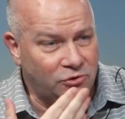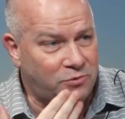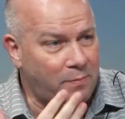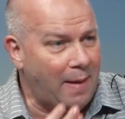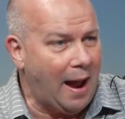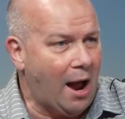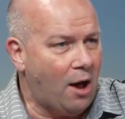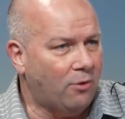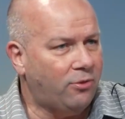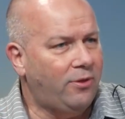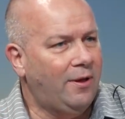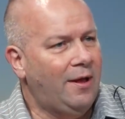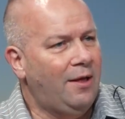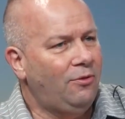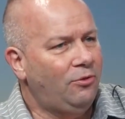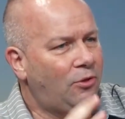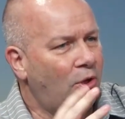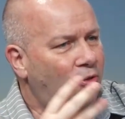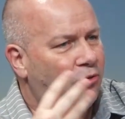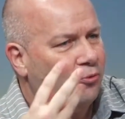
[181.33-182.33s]
mouth. Yeah.
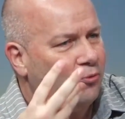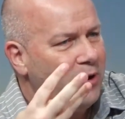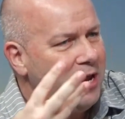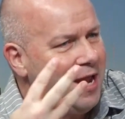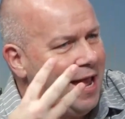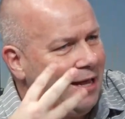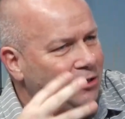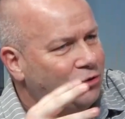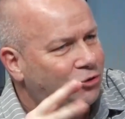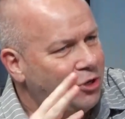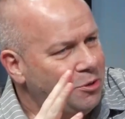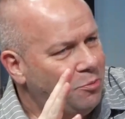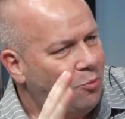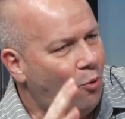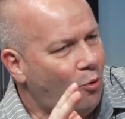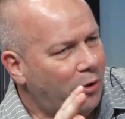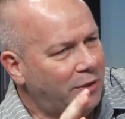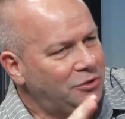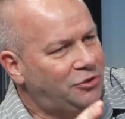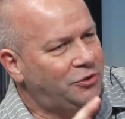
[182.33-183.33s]
The three entry
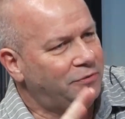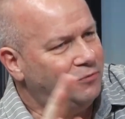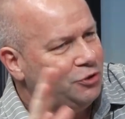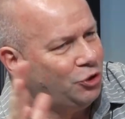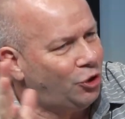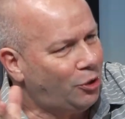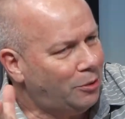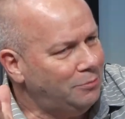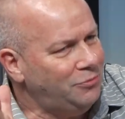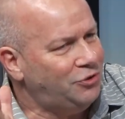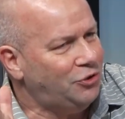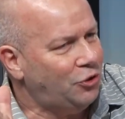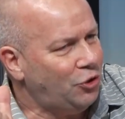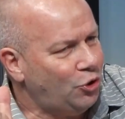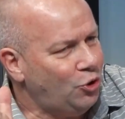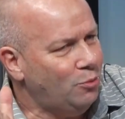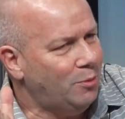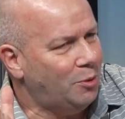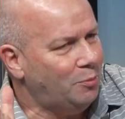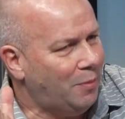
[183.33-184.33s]
points of germs in the
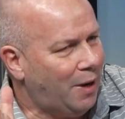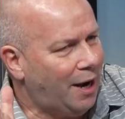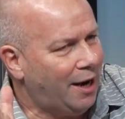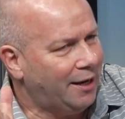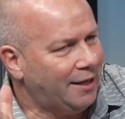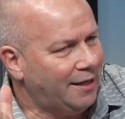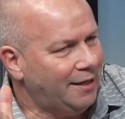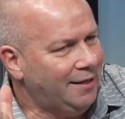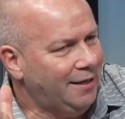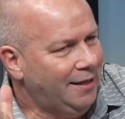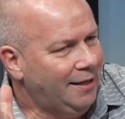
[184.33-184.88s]
human body.